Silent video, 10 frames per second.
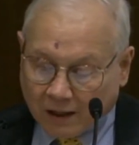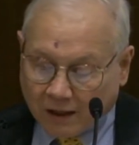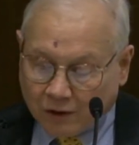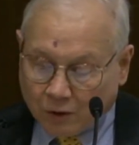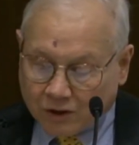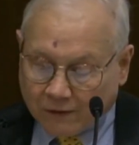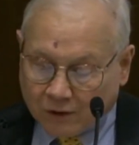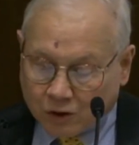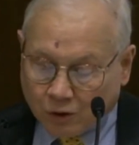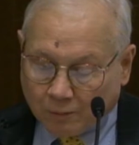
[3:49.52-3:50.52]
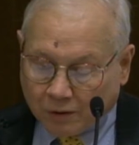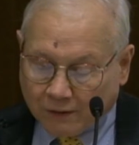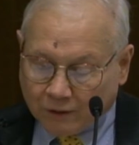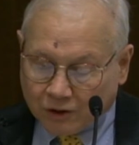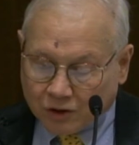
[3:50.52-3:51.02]
and those of us who are
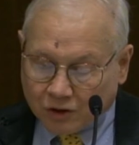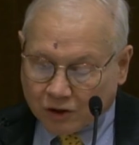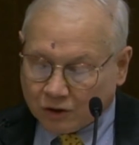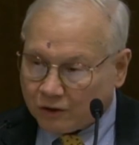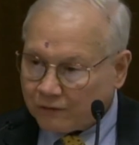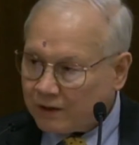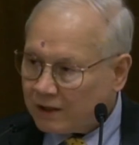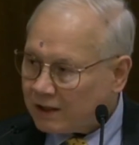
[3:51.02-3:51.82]
privileged to serve